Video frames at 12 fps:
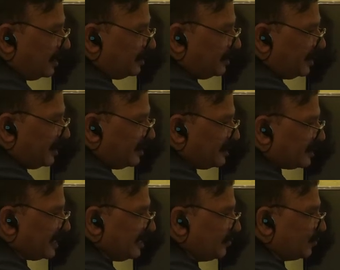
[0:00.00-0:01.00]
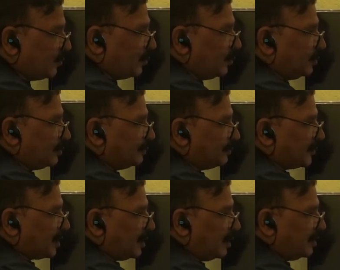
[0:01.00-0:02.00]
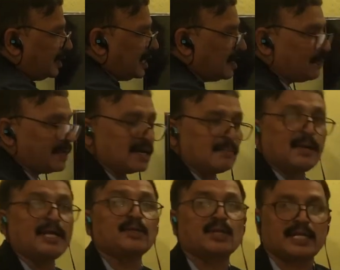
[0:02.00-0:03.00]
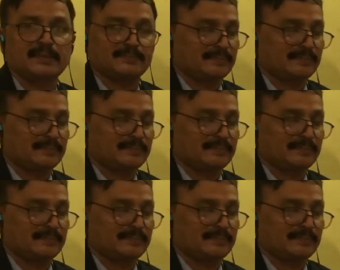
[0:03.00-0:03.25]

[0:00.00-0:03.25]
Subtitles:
thin skin fold called labia minora,